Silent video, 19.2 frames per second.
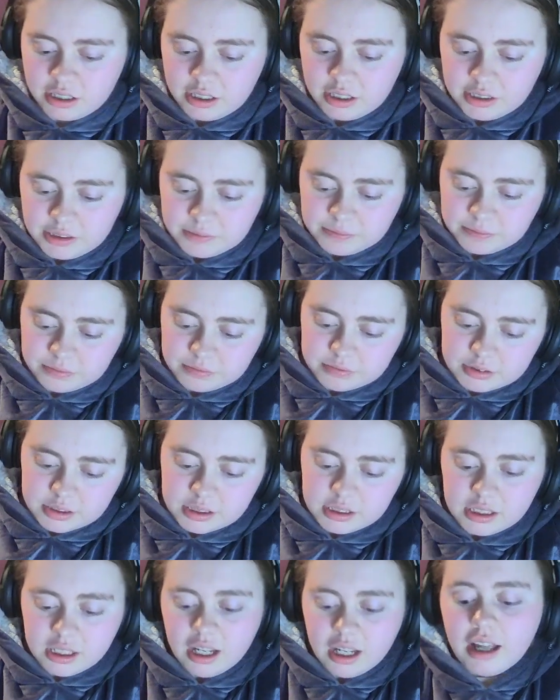
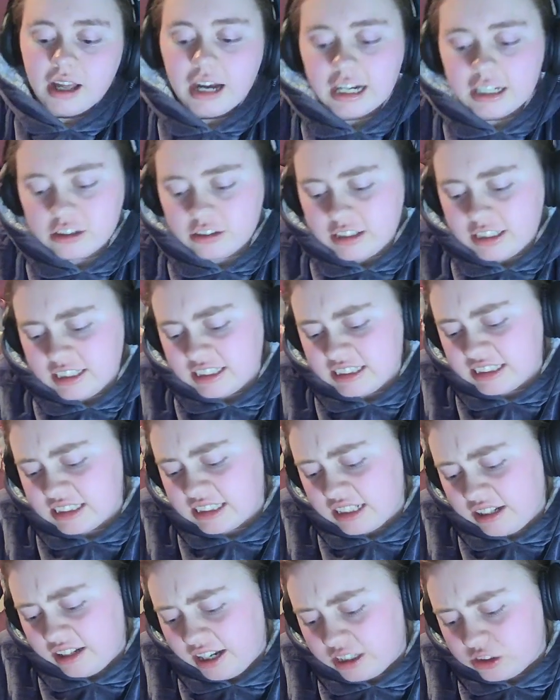I don't think this
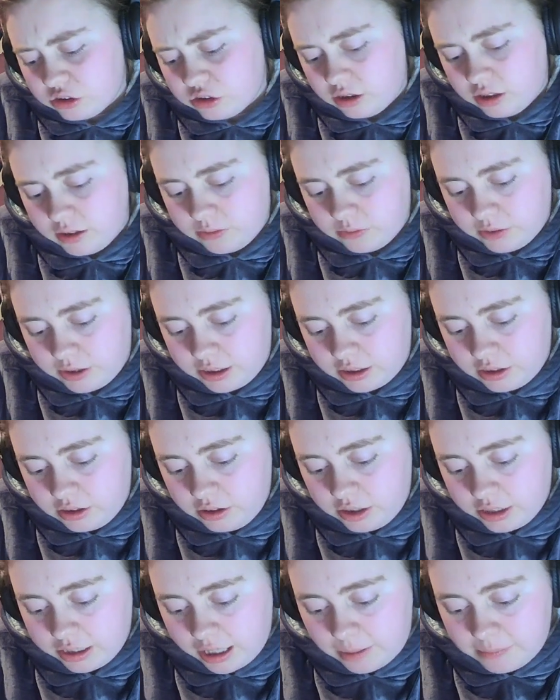is a natural earthquake.
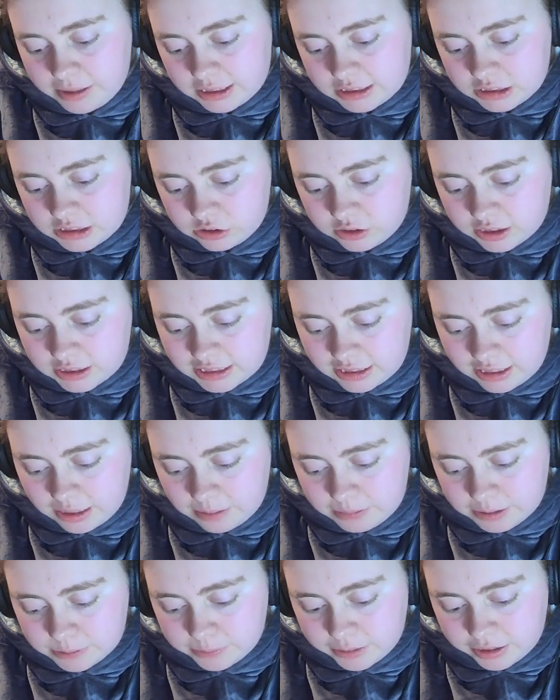Inagami is trying to
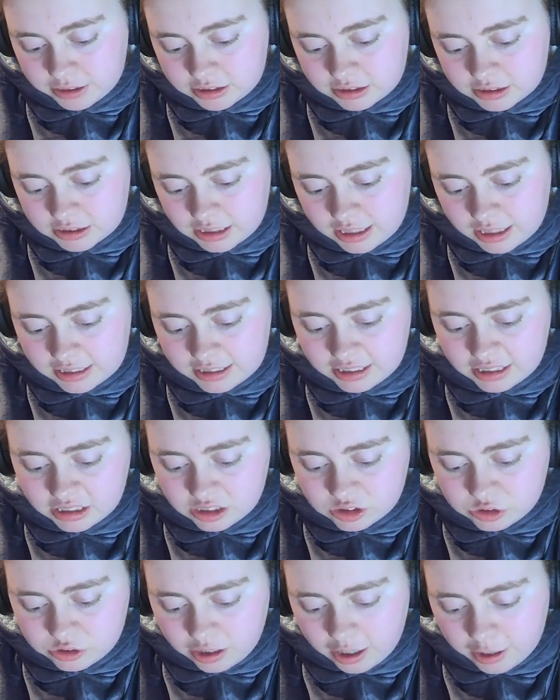keep his balance. I
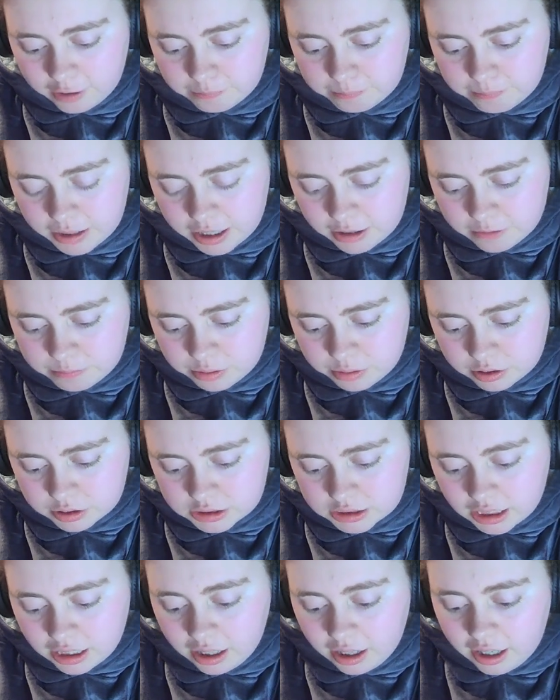think the tribe may have
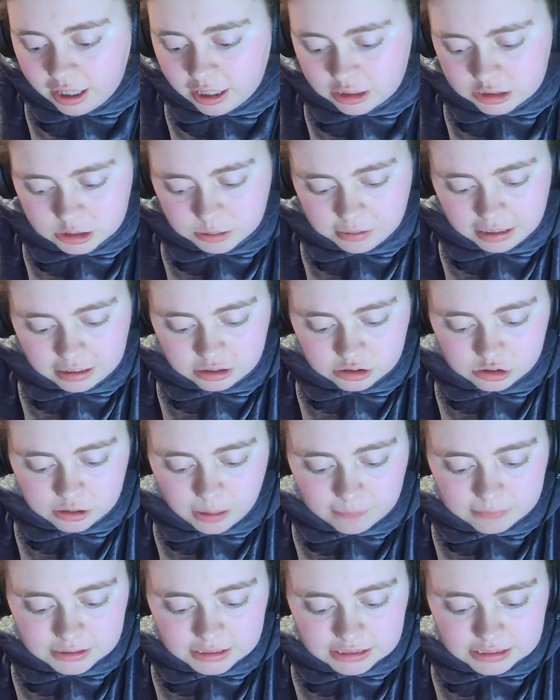put in some kind of
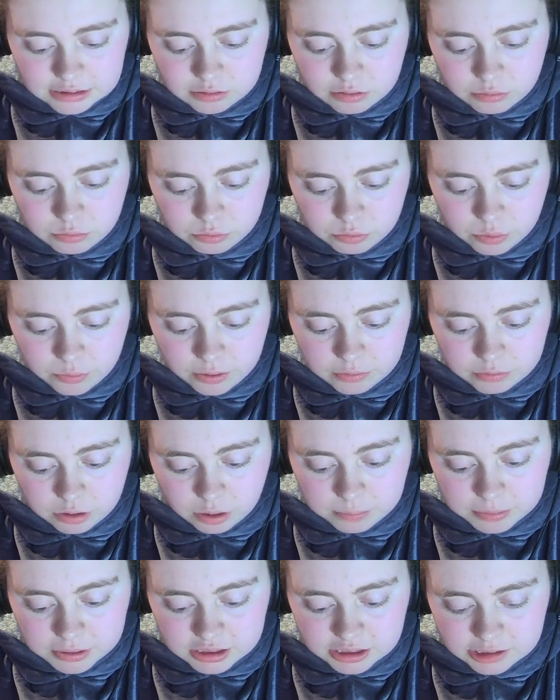trap to deal with ruined
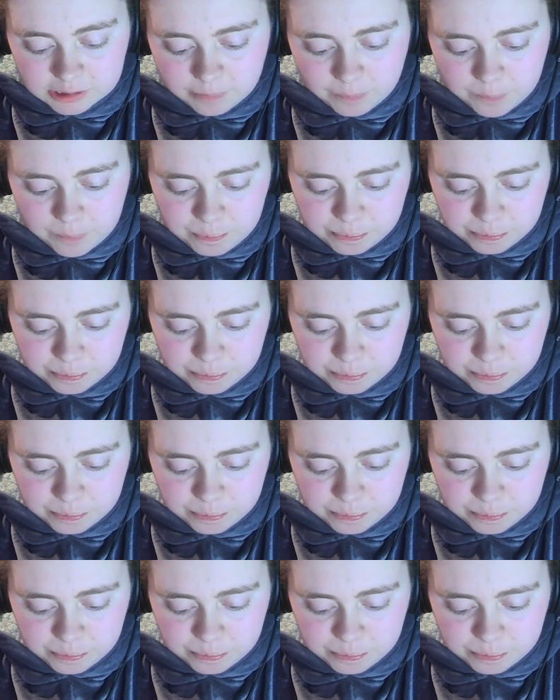robbers.